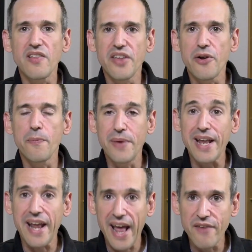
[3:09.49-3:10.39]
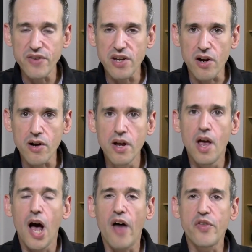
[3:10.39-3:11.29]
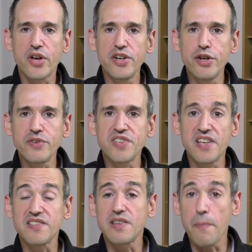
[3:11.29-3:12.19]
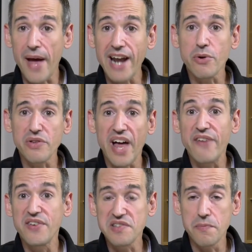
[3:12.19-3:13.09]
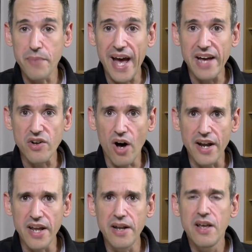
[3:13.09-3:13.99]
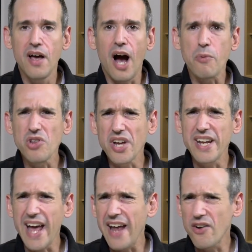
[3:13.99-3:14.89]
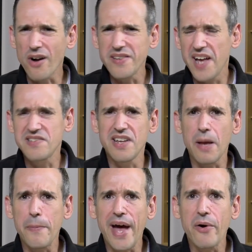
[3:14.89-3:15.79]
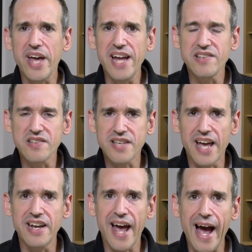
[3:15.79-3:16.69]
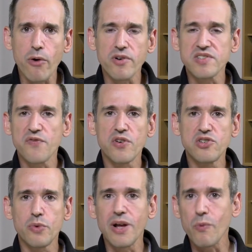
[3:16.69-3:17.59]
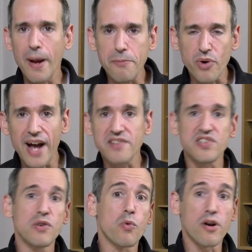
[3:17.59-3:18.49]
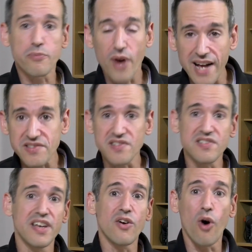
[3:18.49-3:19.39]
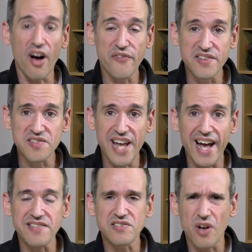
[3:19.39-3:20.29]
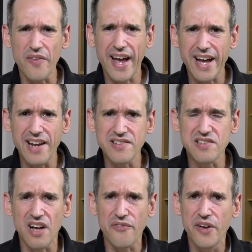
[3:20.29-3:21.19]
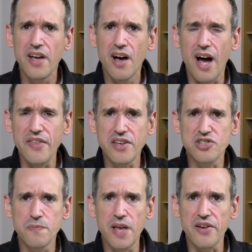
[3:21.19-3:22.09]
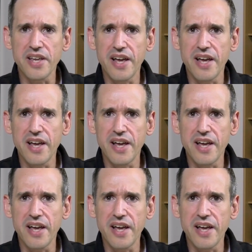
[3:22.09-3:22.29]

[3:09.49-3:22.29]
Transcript: a little bit heavier. Uh, the good news is that the battery life isn't bad on it. Uh, we're looking at in our testing about 8 to 10 hours if you're doing web browsing, word processing, office tasks, all that kind of stuff. I think you should be able to